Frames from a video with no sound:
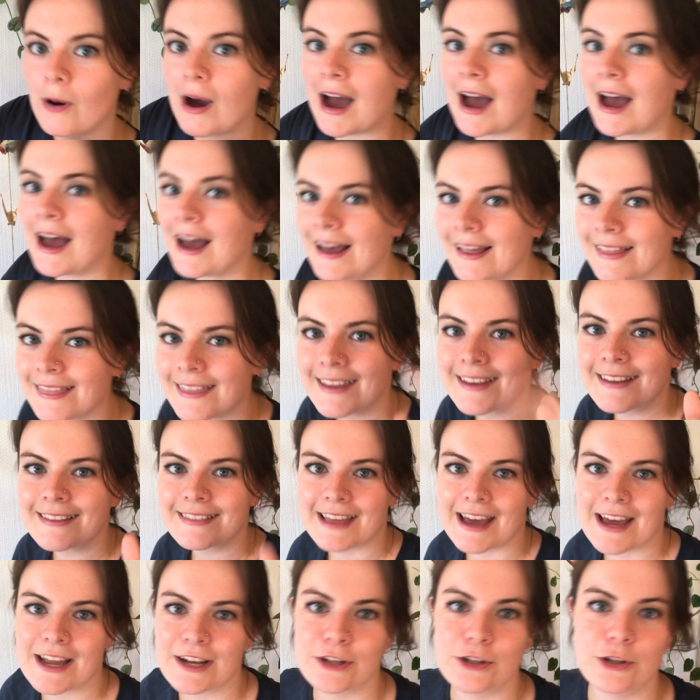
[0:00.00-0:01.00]
I think
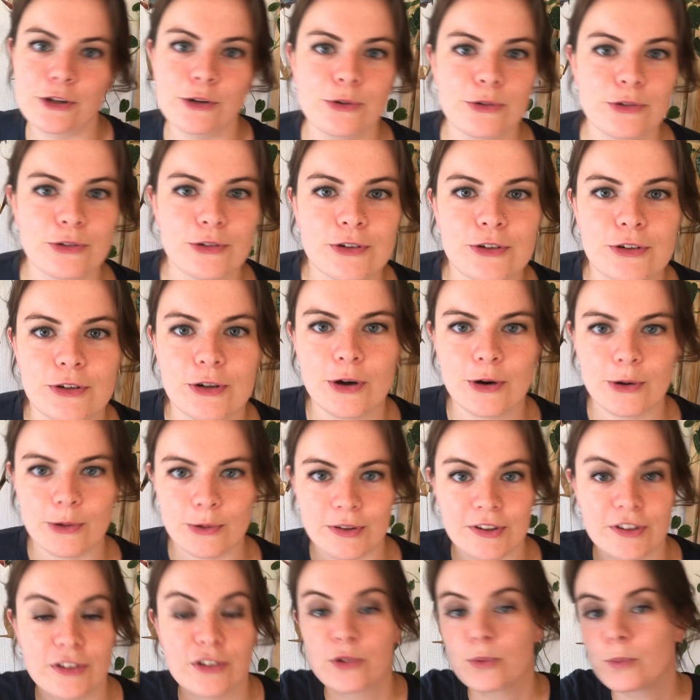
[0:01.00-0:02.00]
that you should know
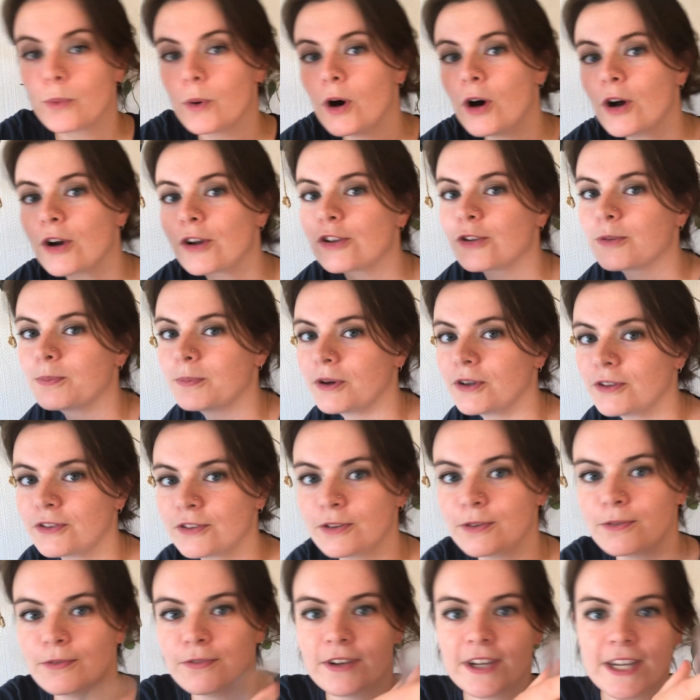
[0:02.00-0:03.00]
this is a
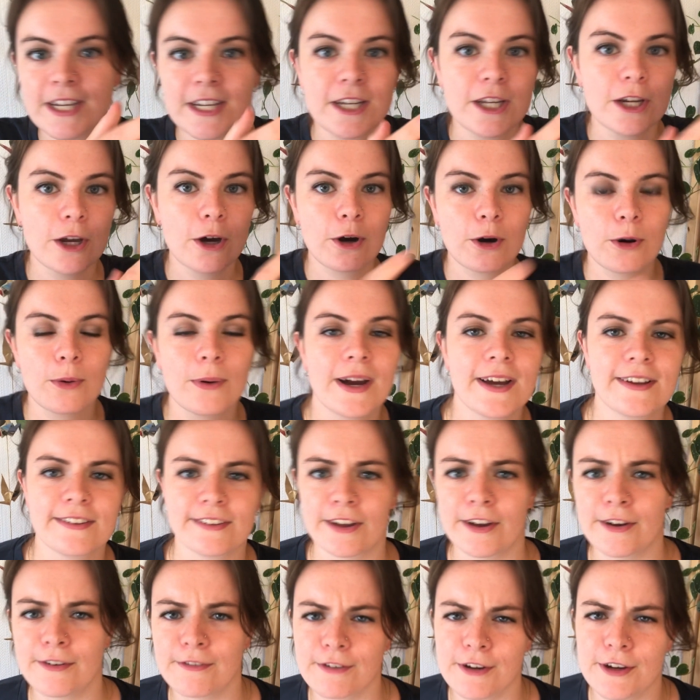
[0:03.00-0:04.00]
water-sponsored video, as
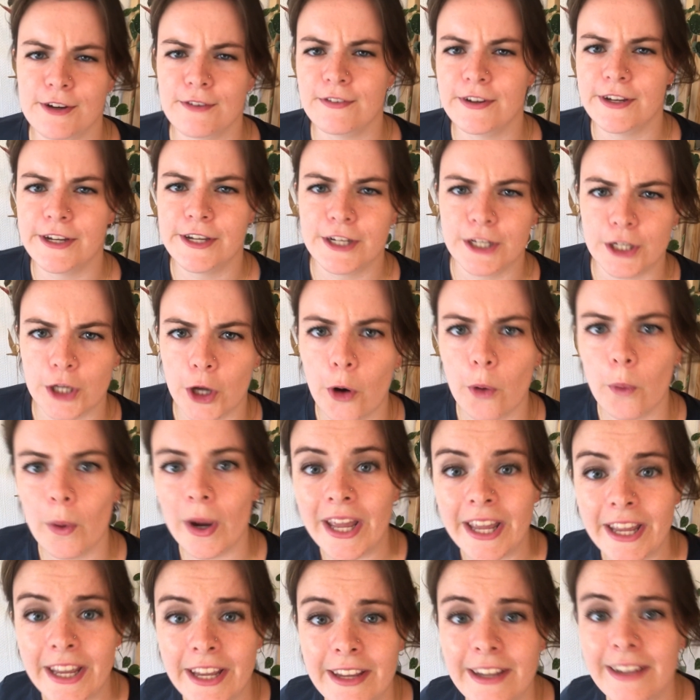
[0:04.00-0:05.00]
every video
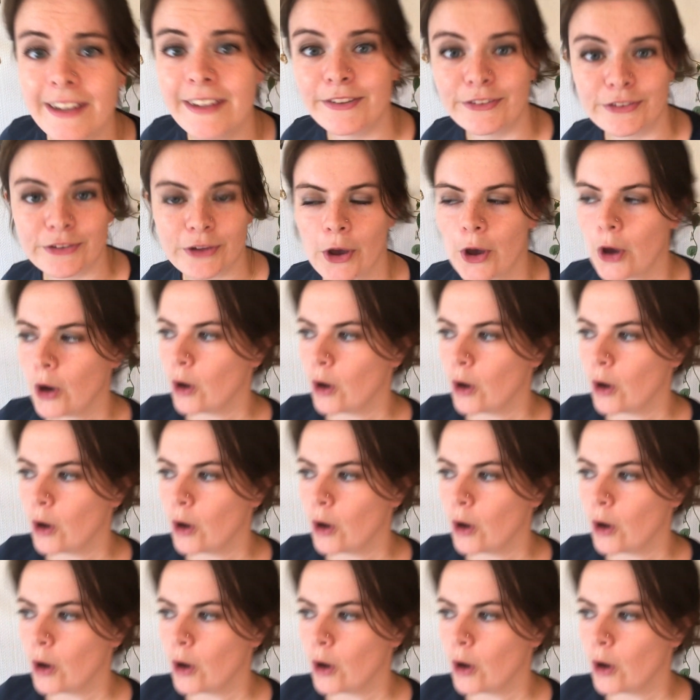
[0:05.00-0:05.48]
is.